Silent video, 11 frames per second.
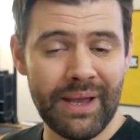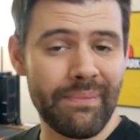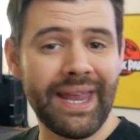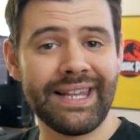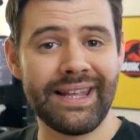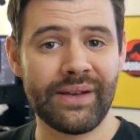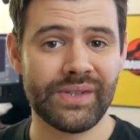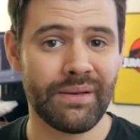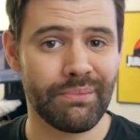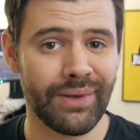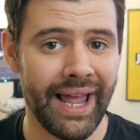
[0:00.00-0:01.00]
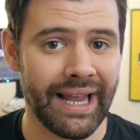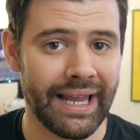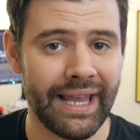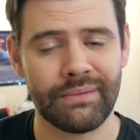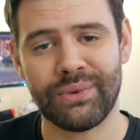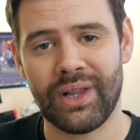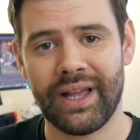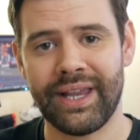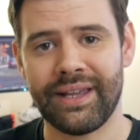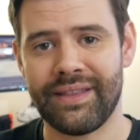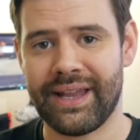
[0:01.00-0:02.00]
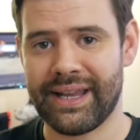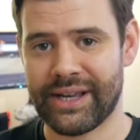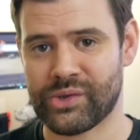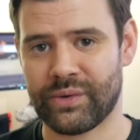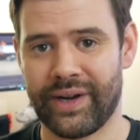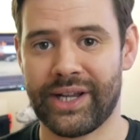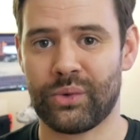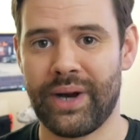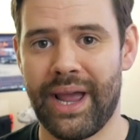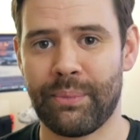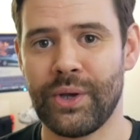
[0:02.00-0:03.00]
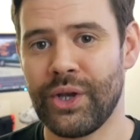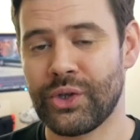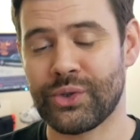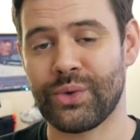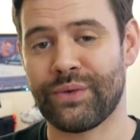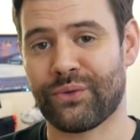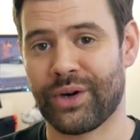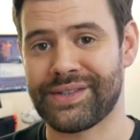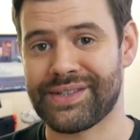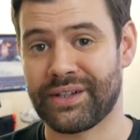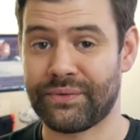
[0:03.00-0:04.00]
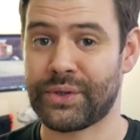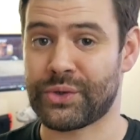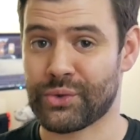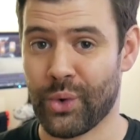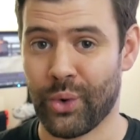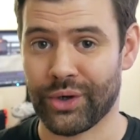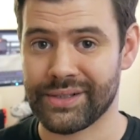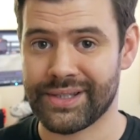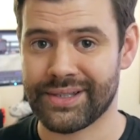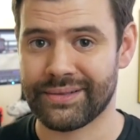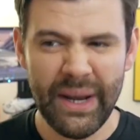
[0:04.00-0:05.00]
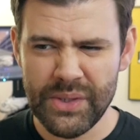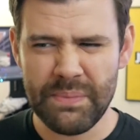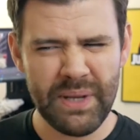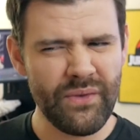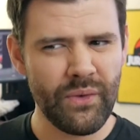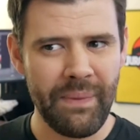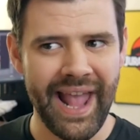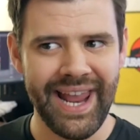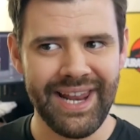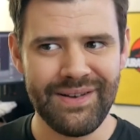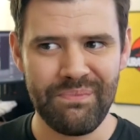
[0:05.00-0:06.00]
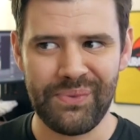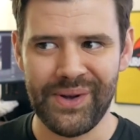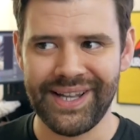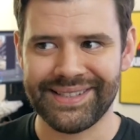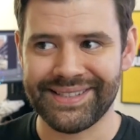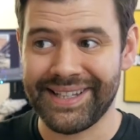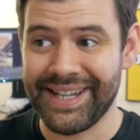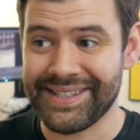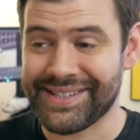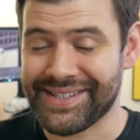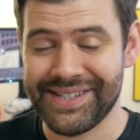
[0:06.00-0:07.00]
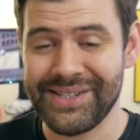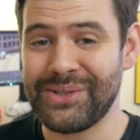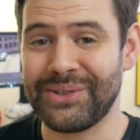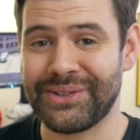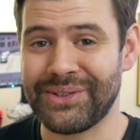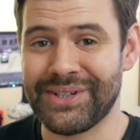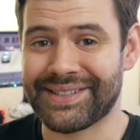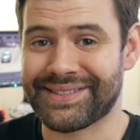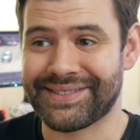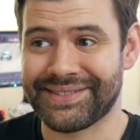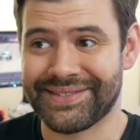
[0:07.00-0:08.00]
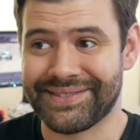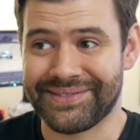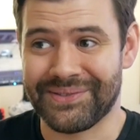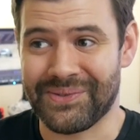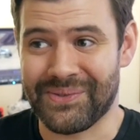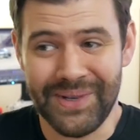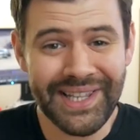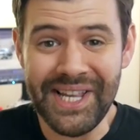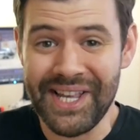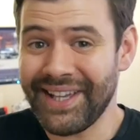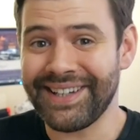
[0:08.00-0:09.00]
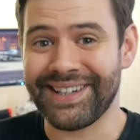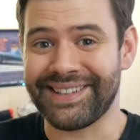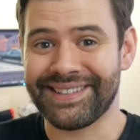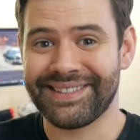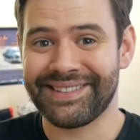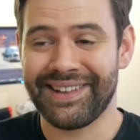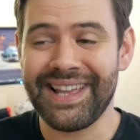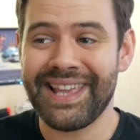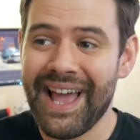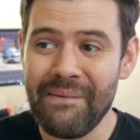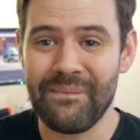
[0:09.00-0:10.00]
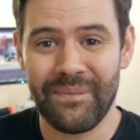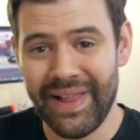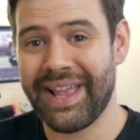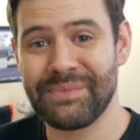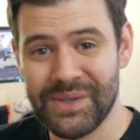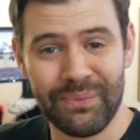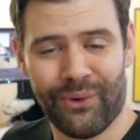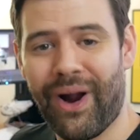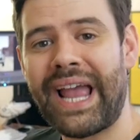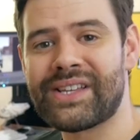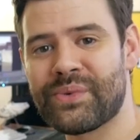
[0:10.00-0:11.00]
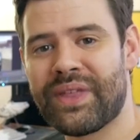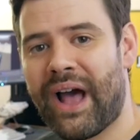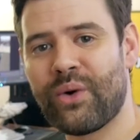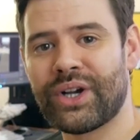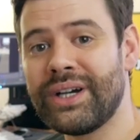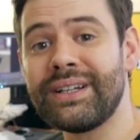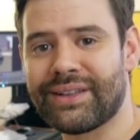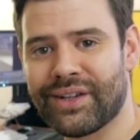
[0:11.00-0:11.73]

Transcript: by painting the outside black and applying that extra vinyl wrap to the fronts of the drawers. It was a bit of a pain, but it still looks really good like I'm, like I'm surprised with how good it